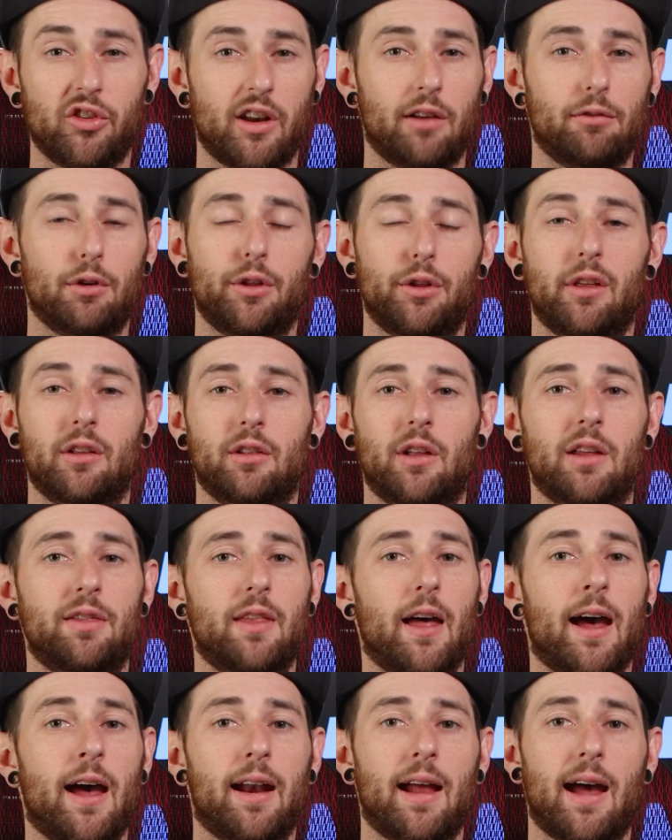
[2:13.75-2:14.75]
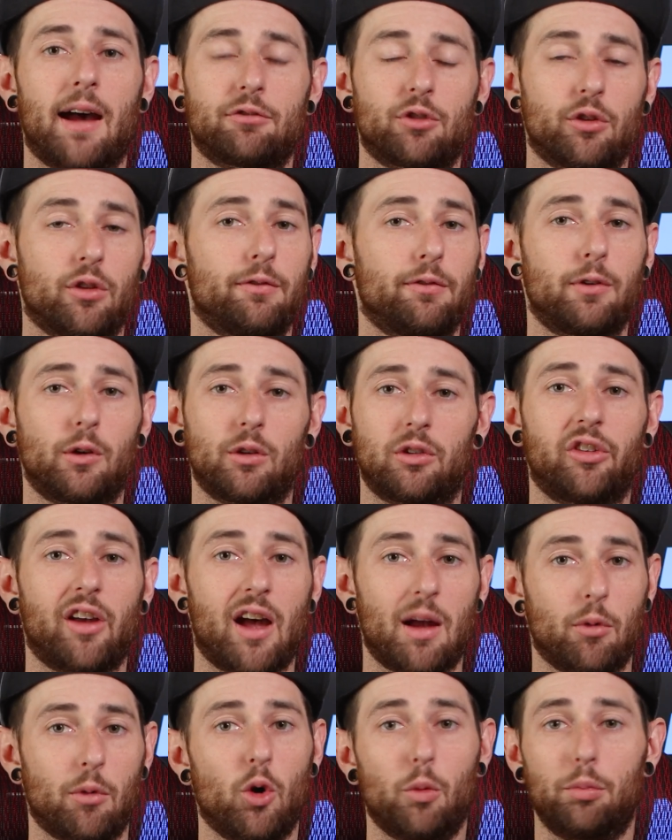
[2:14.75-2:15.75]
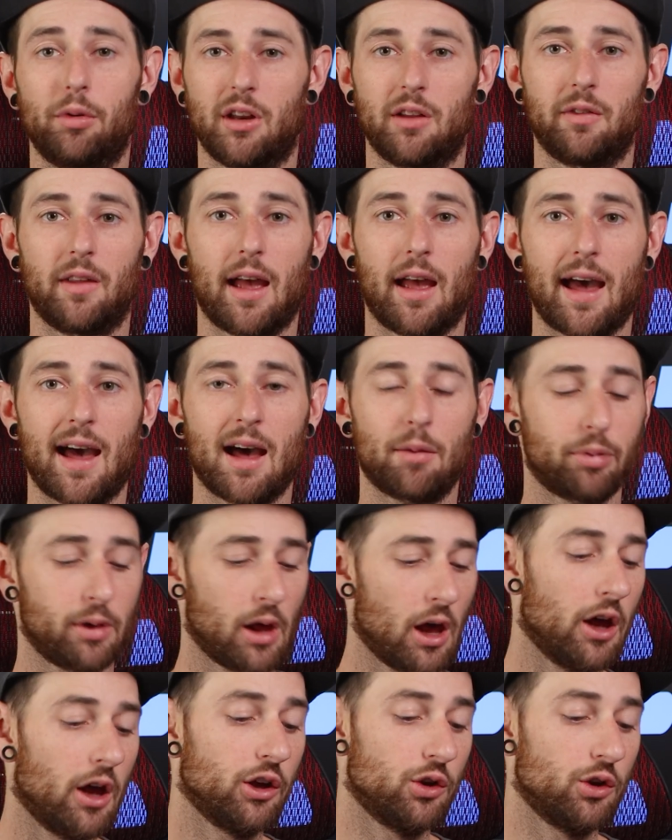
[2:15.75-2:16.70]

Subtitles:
and everything like that after the first time opening the app,